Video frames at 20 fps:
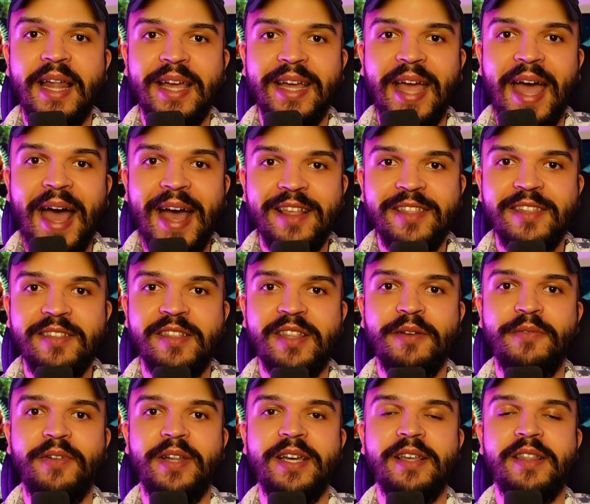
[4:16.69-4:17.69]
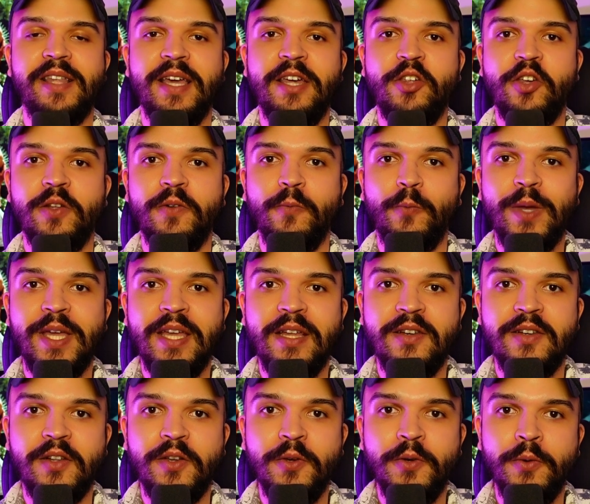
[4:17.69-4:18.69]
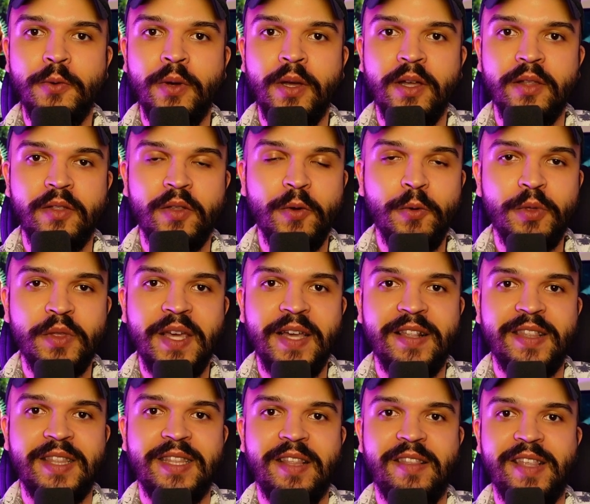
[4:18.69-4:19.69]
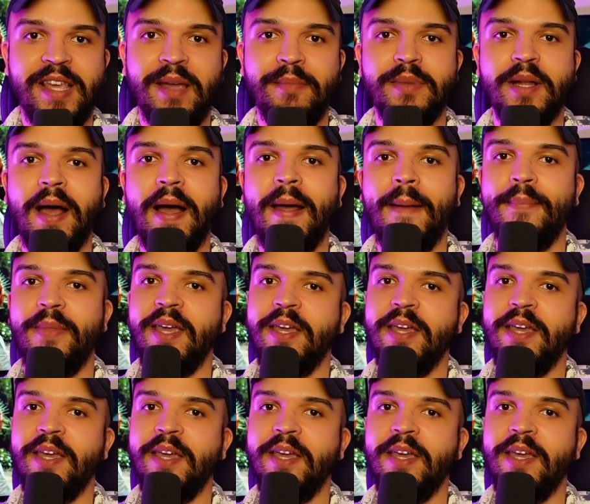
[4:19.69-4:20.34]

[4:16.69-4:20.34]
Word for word: Like, as a civilization, we can do two things at the same time.